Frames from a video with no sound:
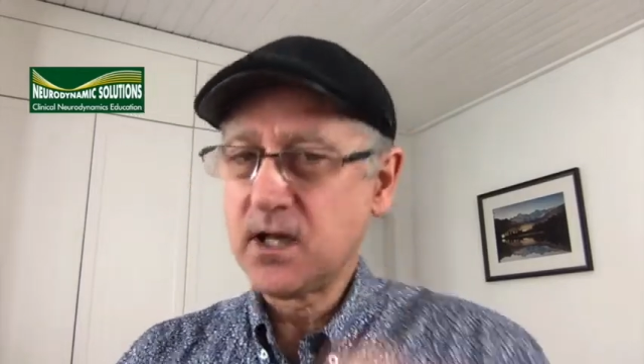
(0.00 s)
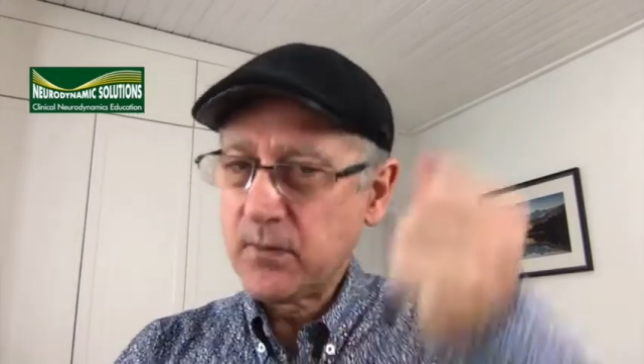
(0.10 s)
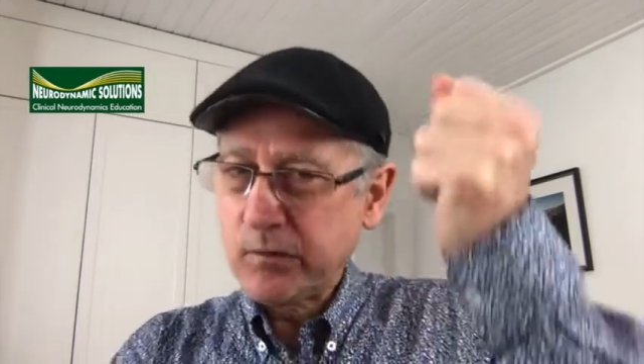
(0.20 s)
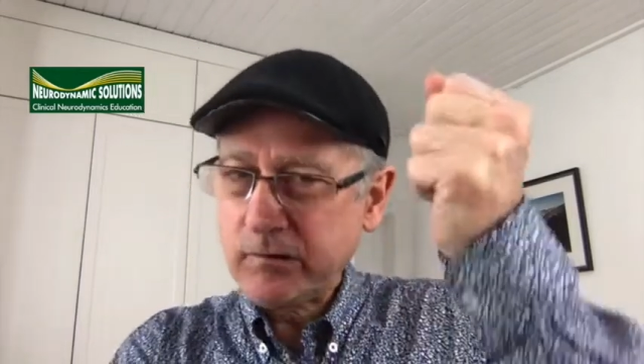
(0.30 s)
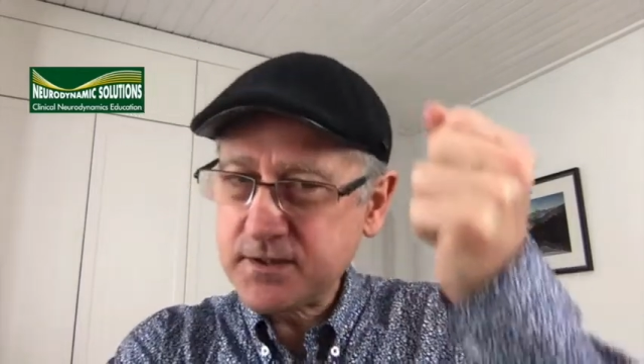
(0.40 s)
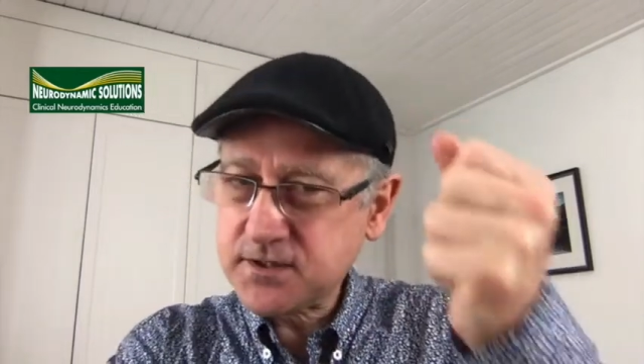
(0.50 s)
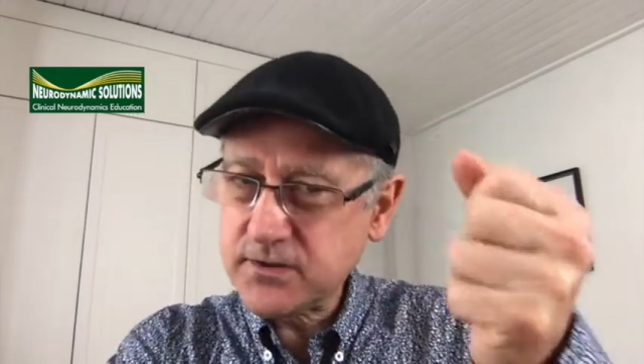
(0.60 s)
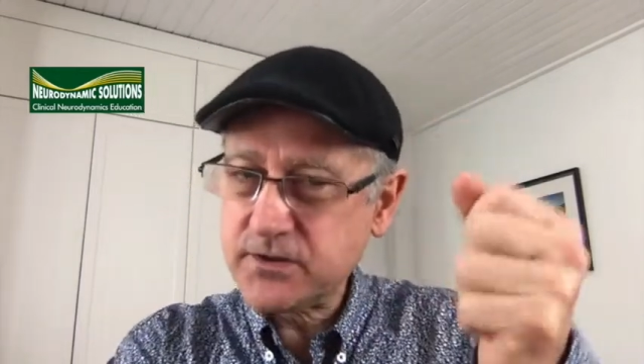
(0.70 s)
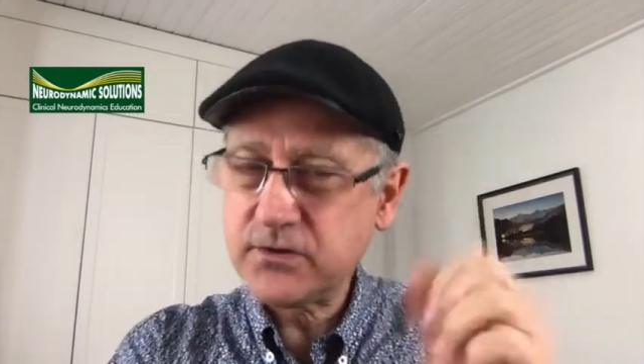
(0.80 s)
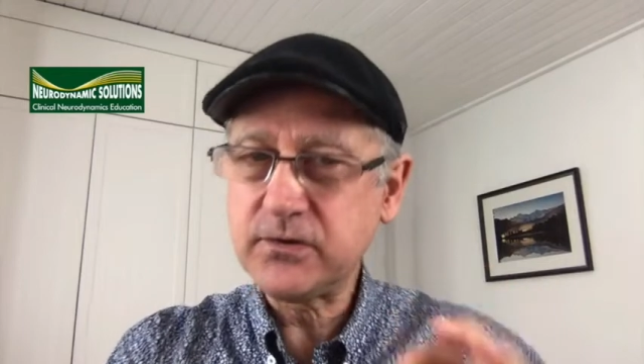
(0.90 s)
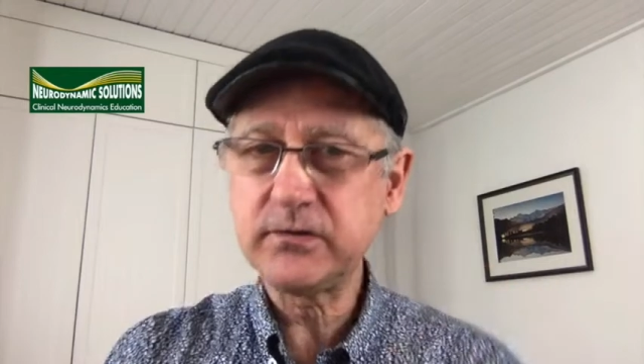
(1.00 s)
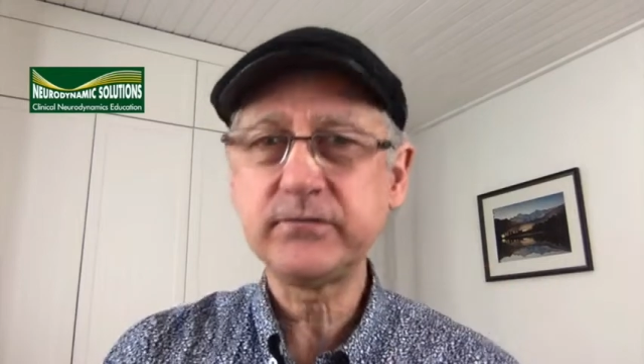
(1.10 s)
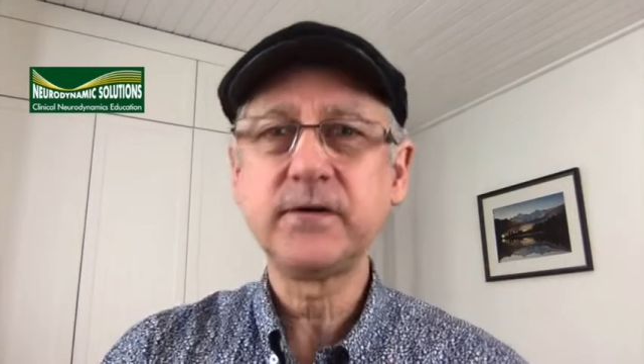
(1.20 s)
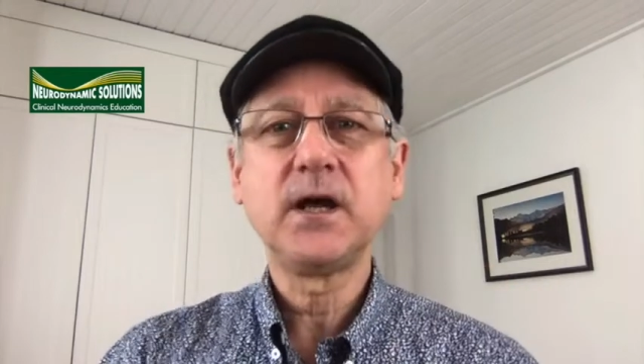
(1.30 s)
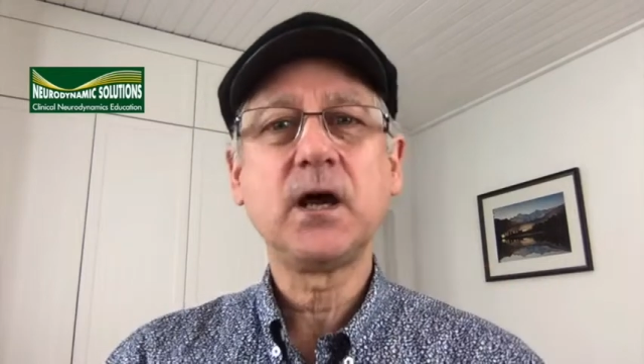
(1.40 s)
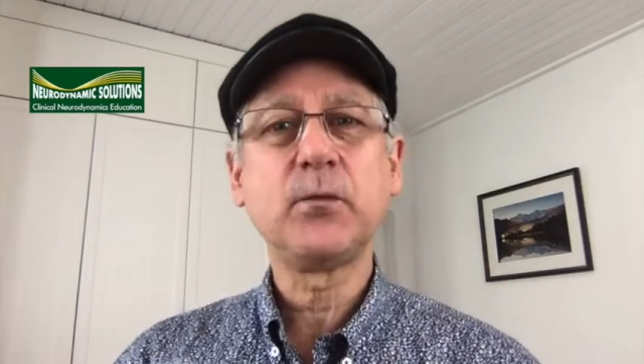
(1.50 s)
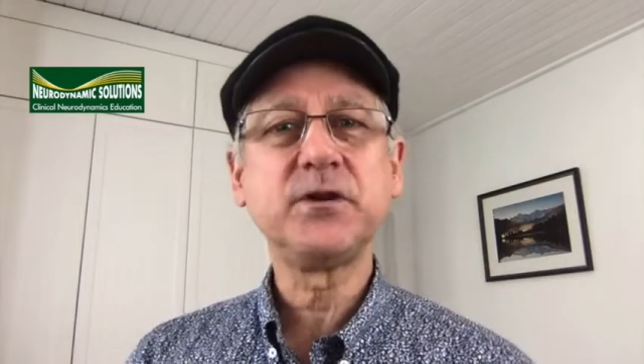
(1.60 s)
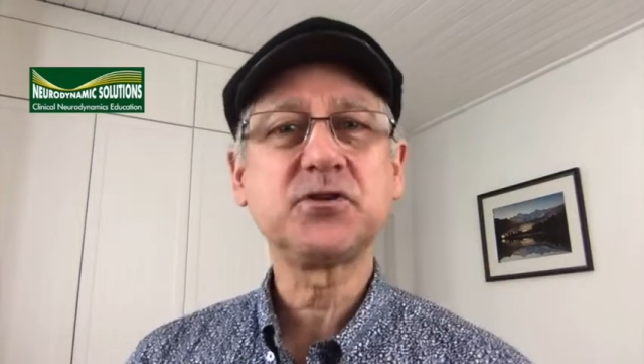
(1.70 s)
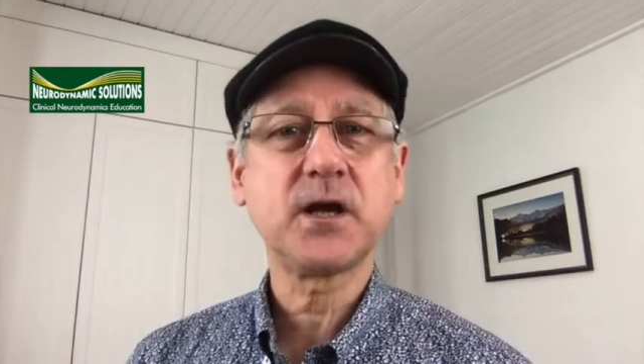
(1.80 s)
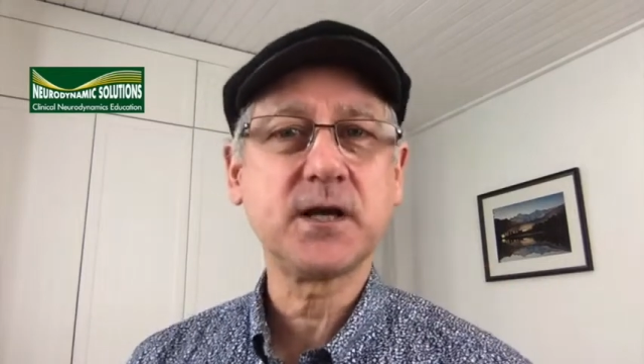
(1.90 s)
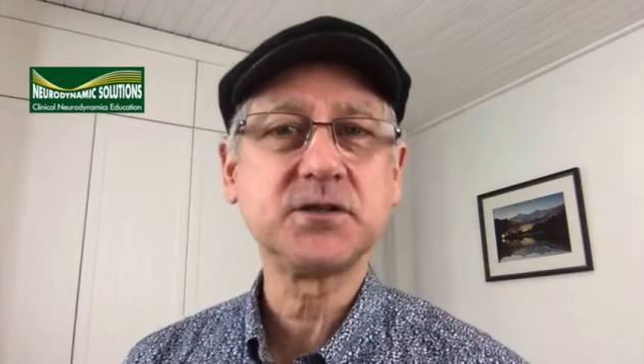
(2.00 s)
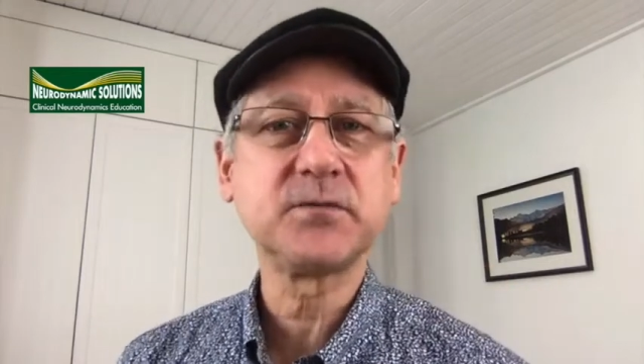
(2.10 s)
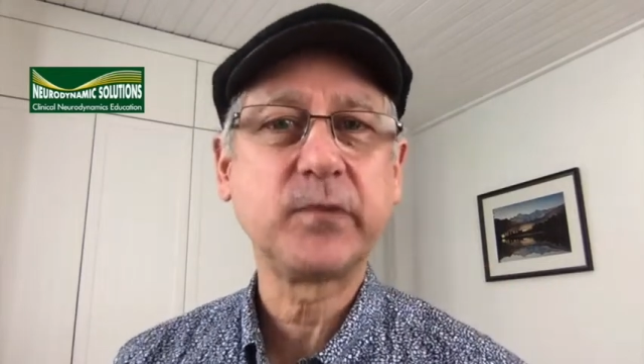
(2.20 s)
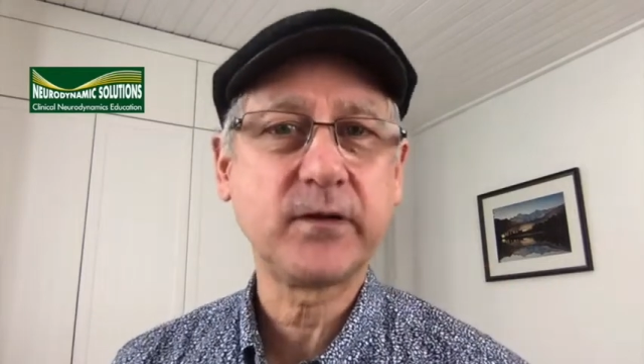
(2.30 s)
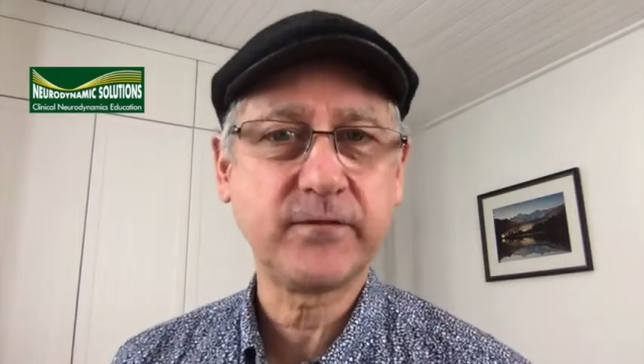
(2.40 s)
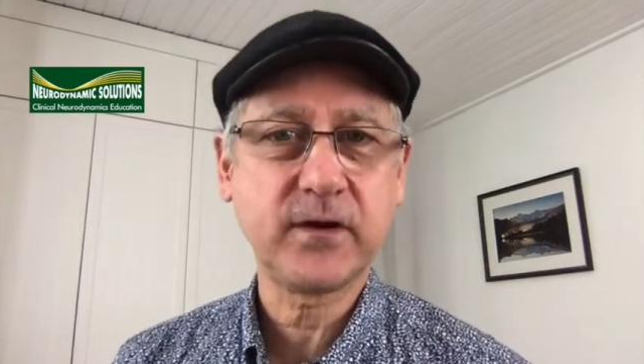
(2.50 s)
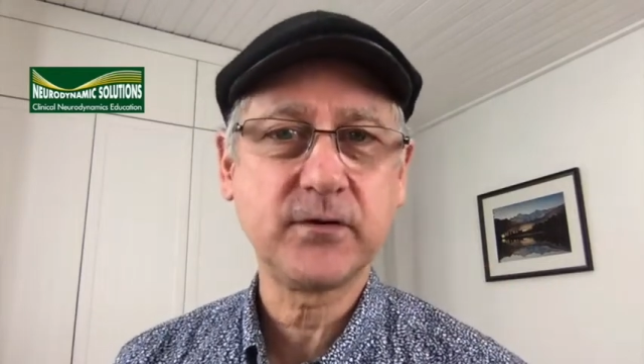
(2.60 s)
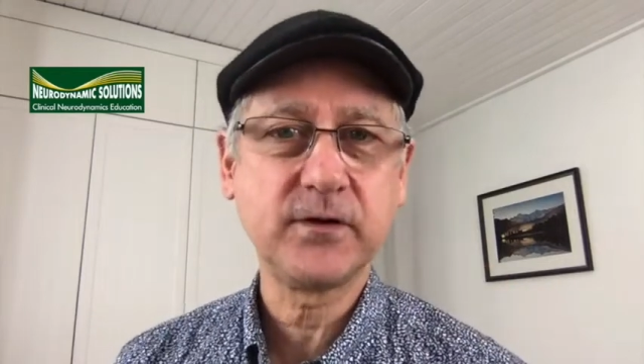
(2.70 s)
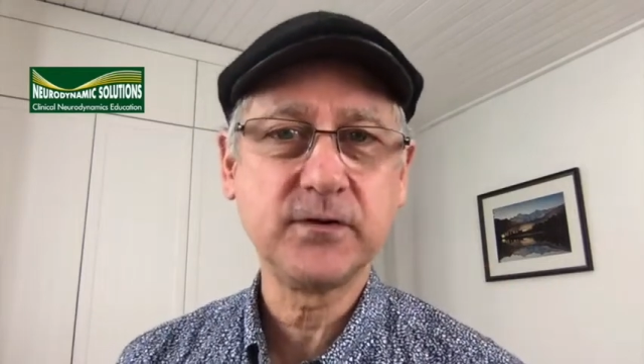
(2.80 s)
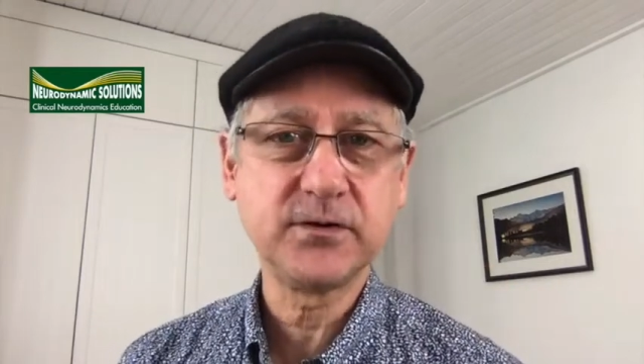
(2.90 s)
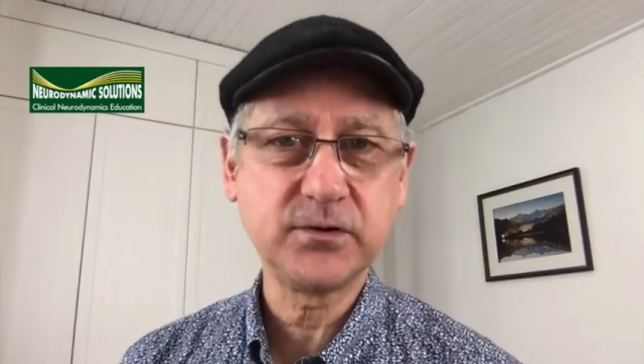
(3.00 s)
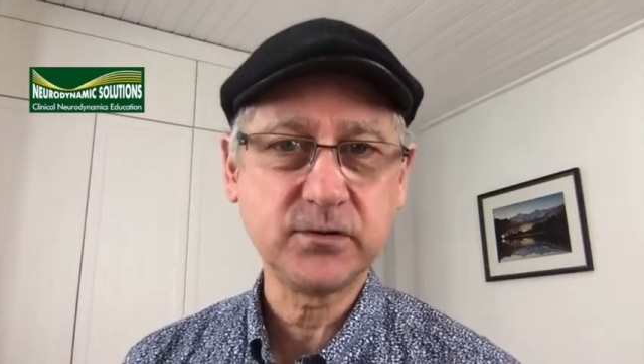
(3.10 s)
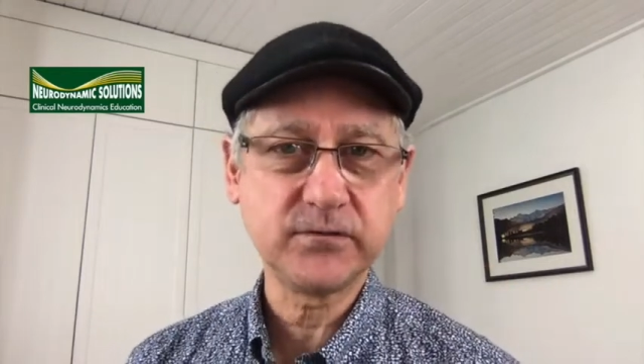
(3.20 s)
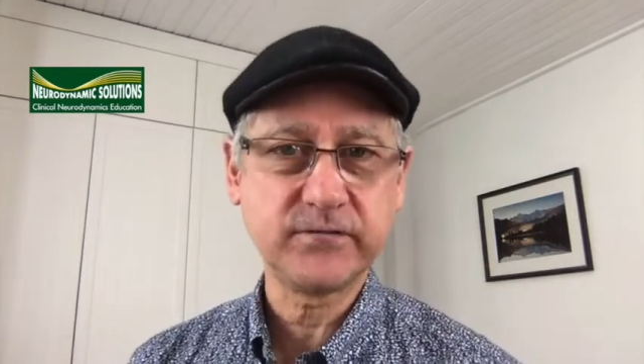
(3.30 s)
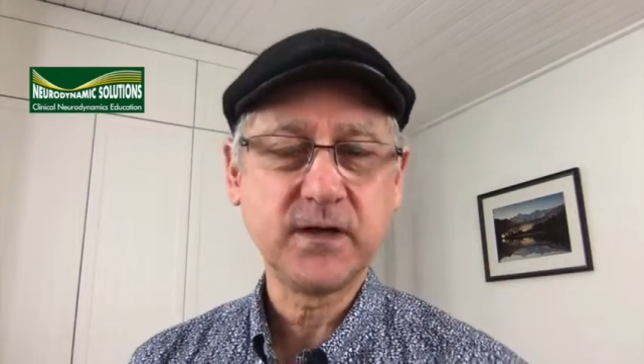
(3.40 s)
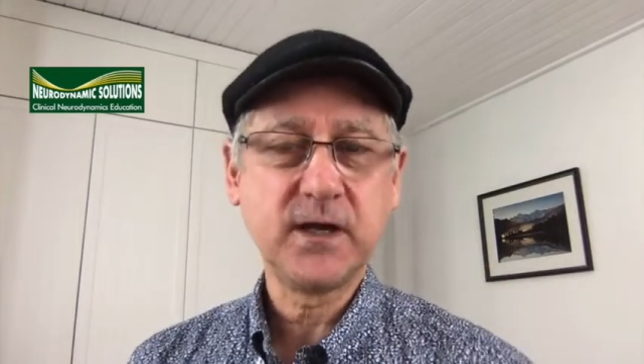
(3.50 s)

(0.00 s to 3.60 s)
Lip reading: Press on a nerve and we change the blood flow in the nerve.